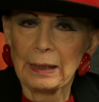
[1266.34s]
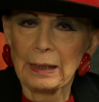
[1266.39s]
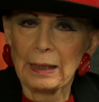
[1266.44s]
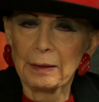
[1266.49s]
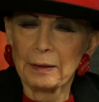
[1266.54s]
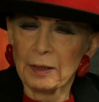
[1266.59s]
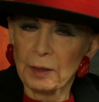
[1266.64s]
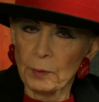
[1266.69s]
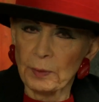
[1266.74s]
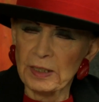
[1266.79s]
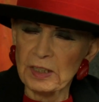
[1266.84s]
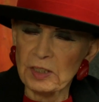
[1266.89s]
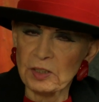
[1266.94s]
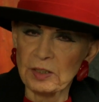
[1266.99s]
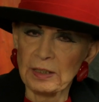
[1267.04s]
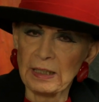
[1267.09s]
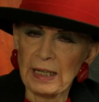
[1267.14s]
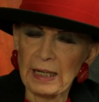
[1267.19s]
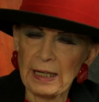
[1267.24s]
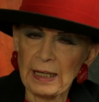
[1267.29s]
And the
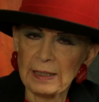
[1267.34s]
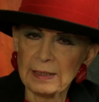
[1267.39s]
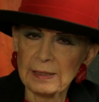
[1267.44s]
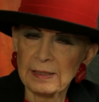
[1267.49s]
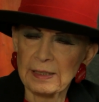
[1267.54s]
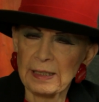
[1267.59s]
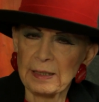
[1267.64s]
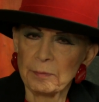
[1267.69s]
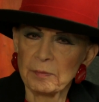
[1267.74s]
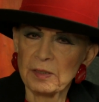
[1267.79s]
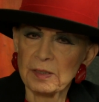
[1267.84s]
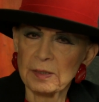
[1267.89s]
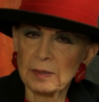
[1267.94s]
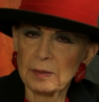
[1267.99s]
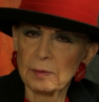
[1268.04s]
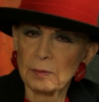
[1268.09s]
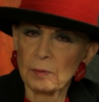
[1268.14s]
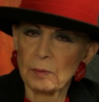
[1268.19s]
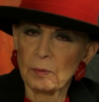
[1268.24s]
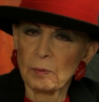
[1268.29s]
question I ask them is,
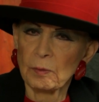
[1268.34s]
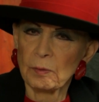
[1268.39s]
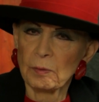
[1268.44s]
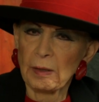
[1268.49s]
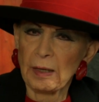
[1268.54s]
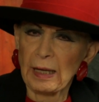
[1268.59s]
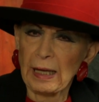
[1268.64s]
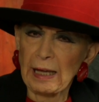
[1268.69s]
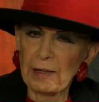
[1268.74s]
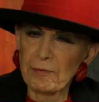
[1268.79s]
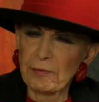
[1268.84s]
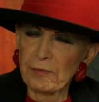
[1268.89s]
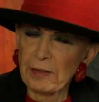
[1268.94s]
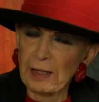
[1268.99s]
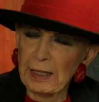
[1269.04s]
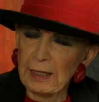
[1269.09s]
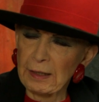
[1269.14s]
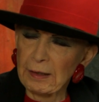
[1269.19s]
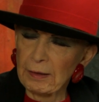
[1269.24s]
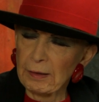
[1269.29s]
have
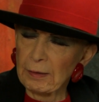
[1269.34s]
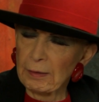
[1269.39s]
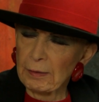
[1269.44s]
they